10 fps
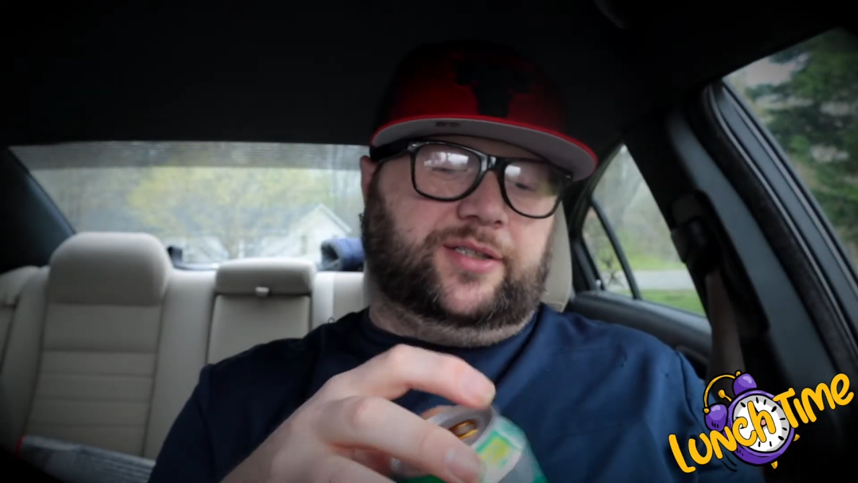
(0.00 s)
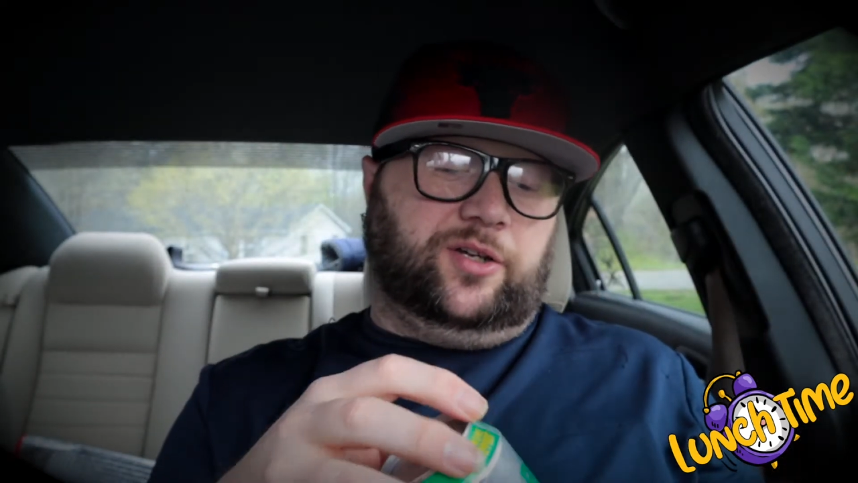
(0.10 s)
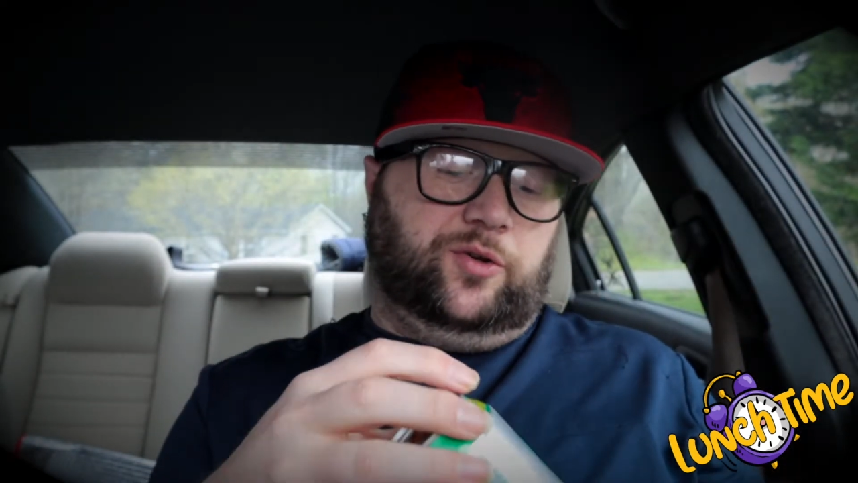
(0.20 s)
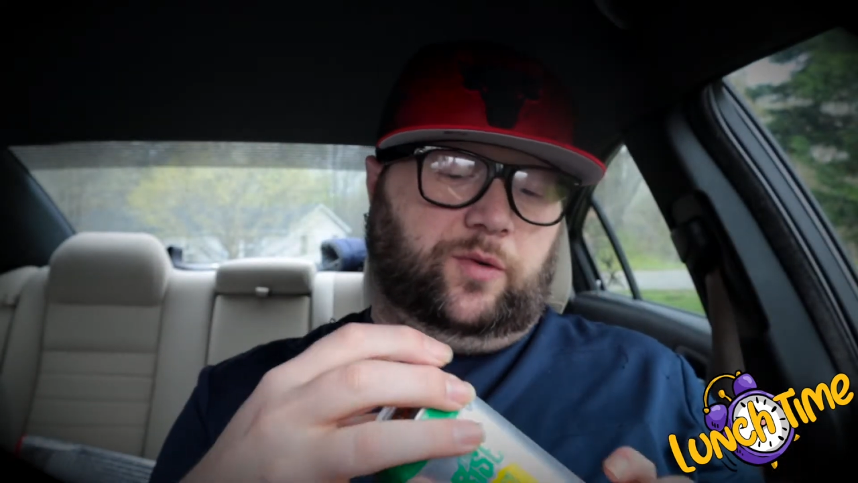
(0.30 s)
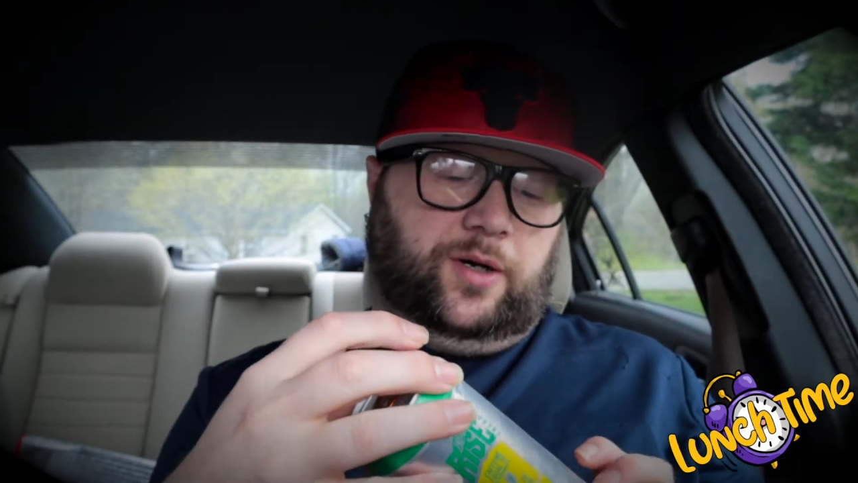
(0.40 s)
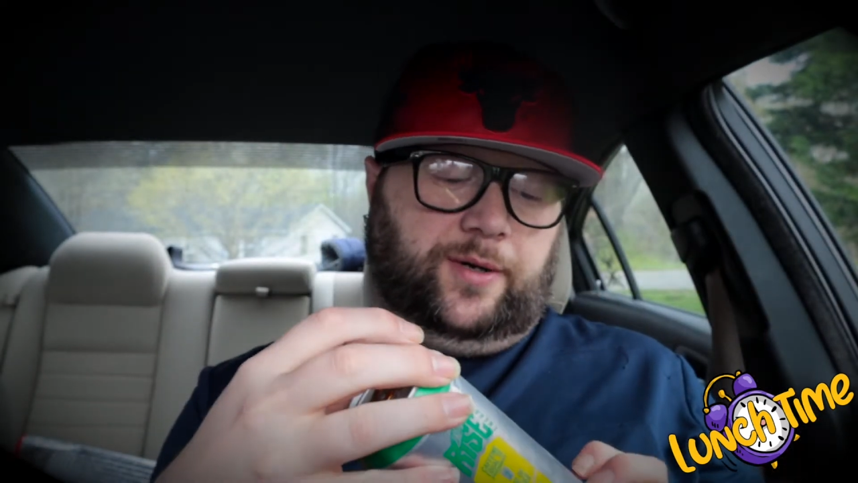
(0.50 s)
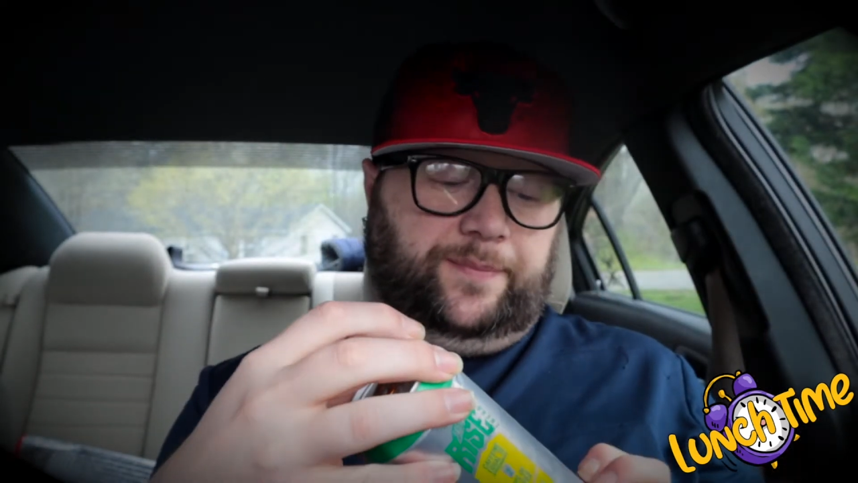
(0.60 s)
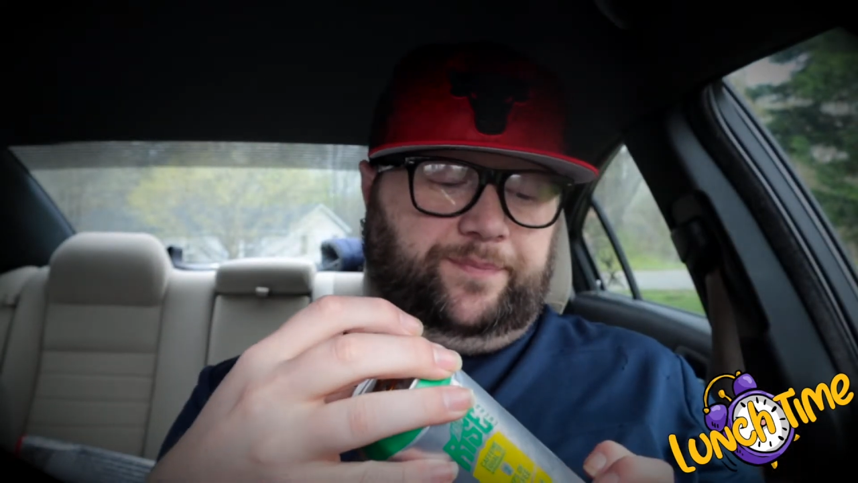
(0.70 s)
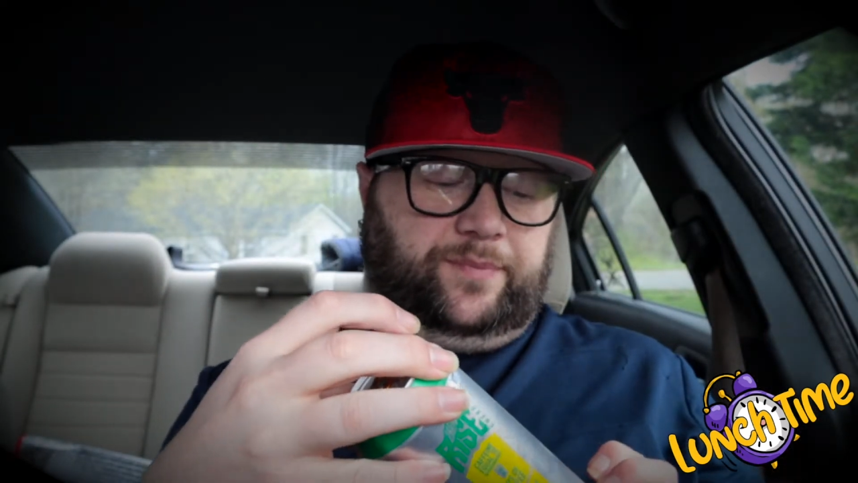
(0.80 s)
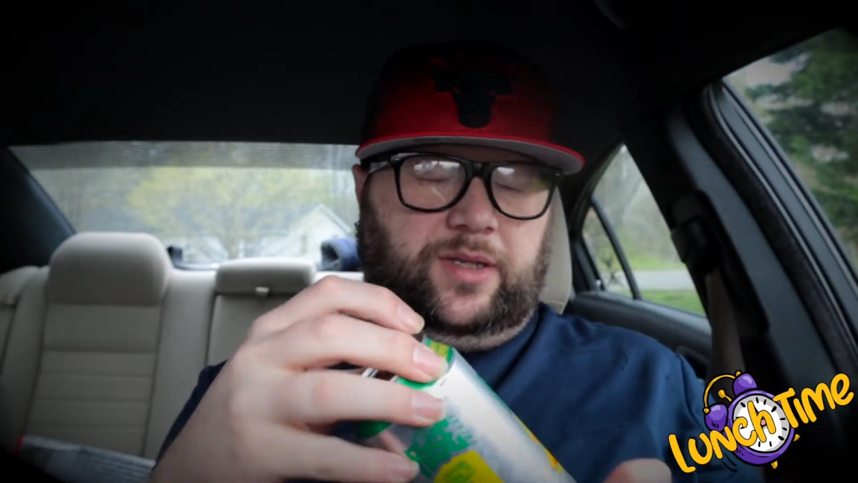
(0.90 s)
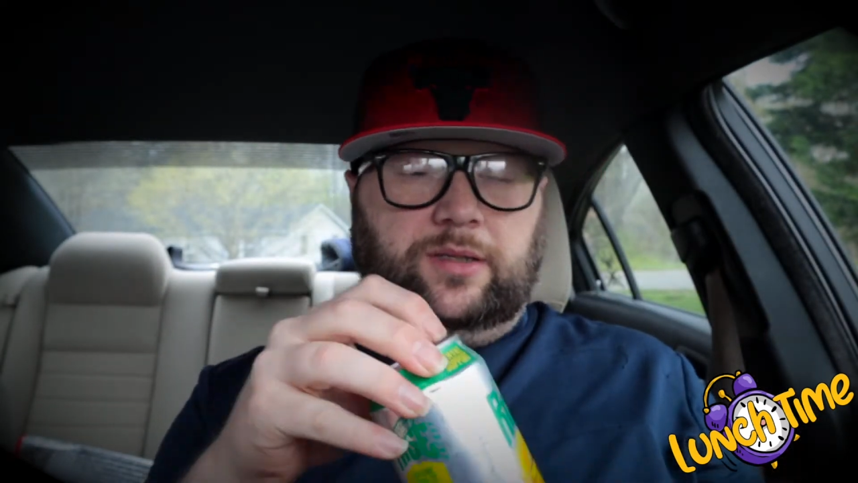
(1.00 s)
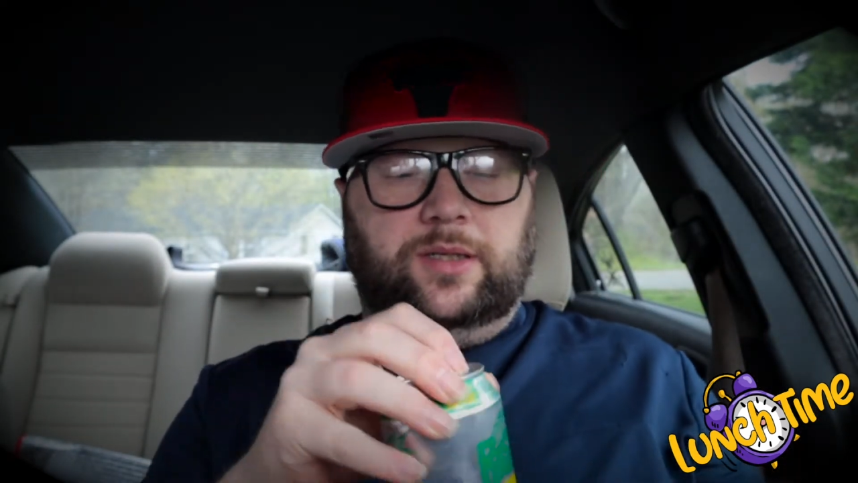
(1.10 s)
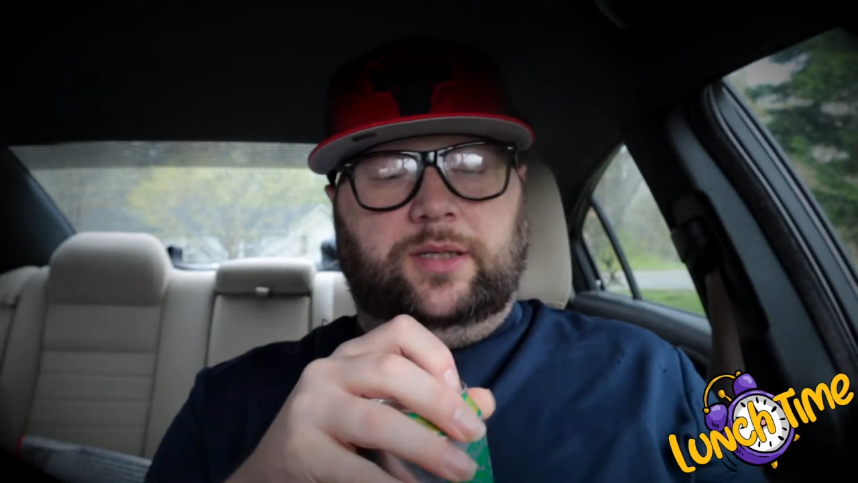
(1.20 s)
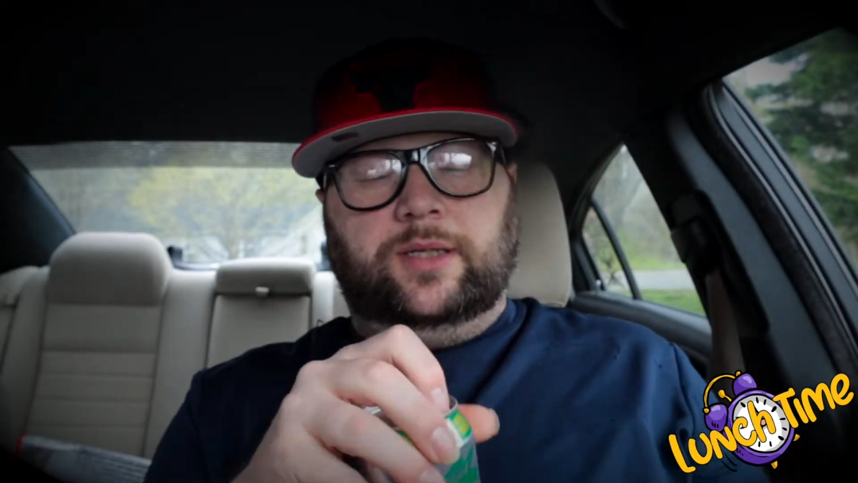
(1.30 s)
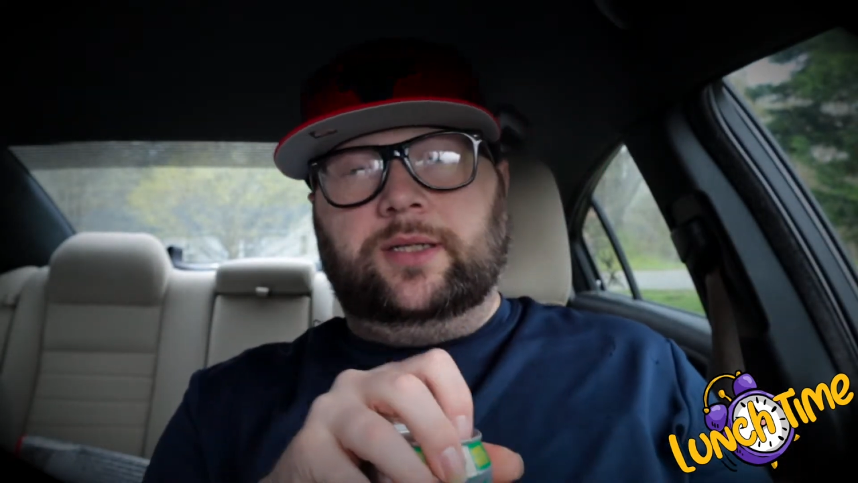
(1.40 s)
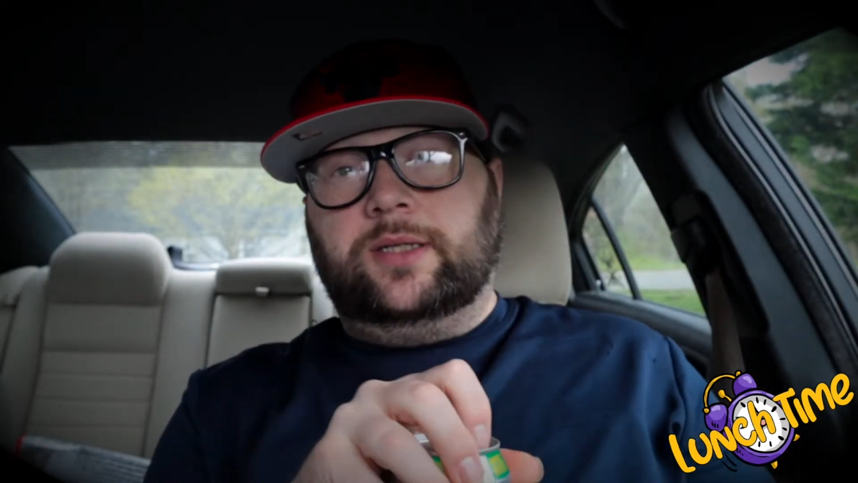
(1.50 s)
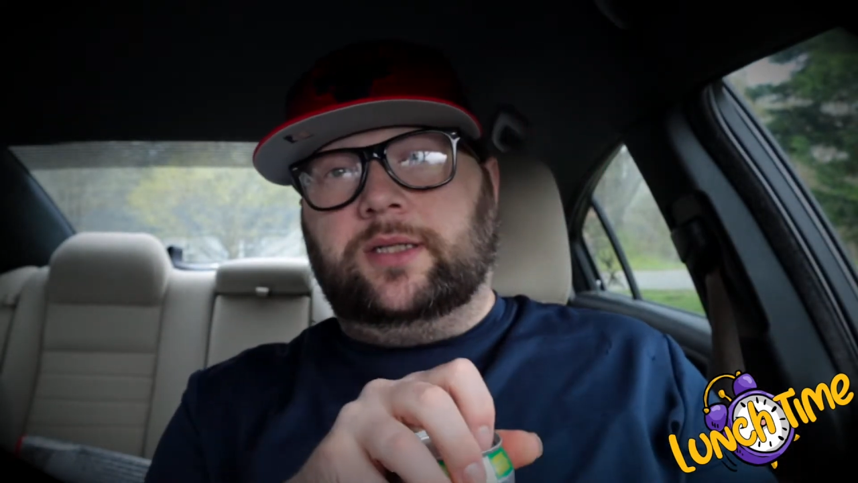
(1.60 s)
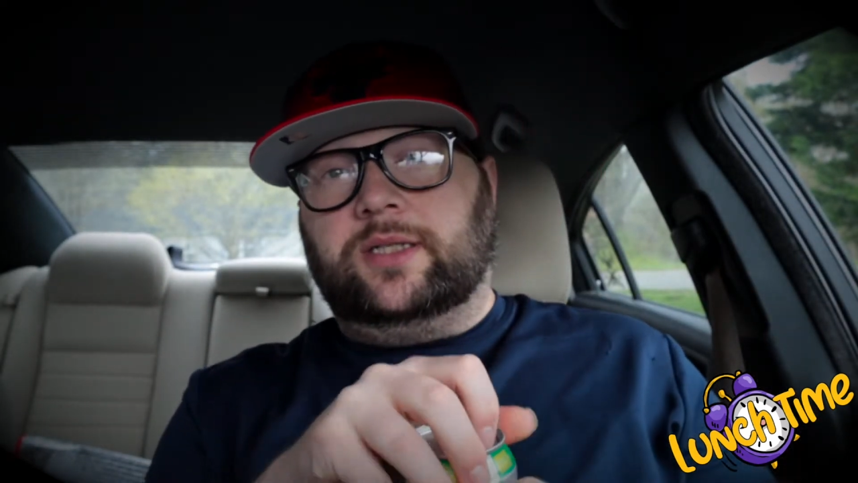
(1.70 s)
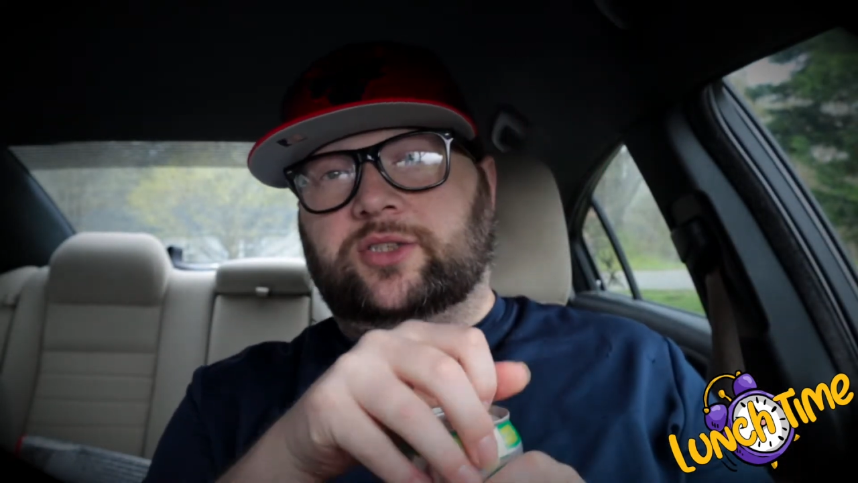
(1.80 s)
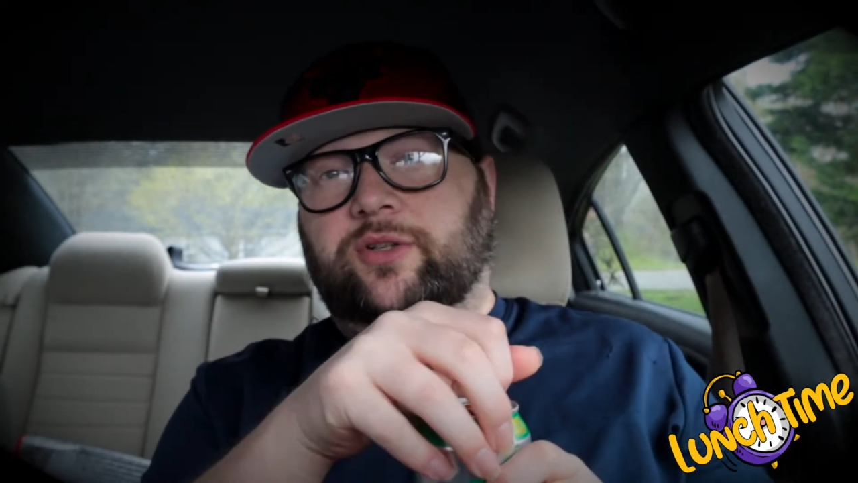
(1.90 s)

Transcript: So let's